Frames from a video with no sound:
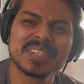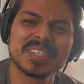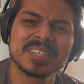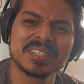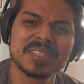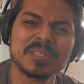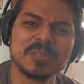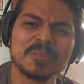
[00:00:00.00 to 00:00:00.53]

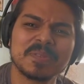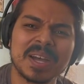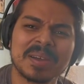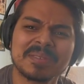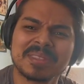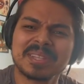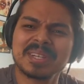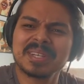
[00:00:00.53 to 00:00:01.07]

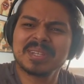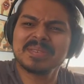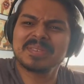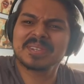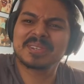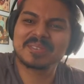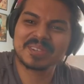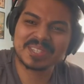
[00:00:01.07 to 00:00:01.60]
newfound love and
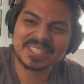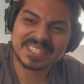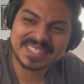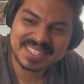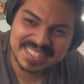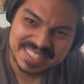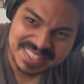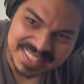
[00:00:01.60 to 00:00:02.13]
crushes
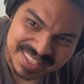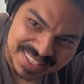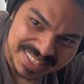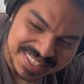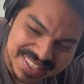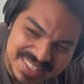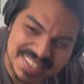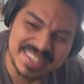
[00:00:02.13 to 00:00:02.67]
and,
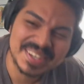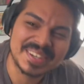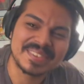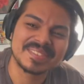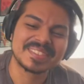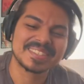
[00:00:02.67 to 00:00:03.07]
you know,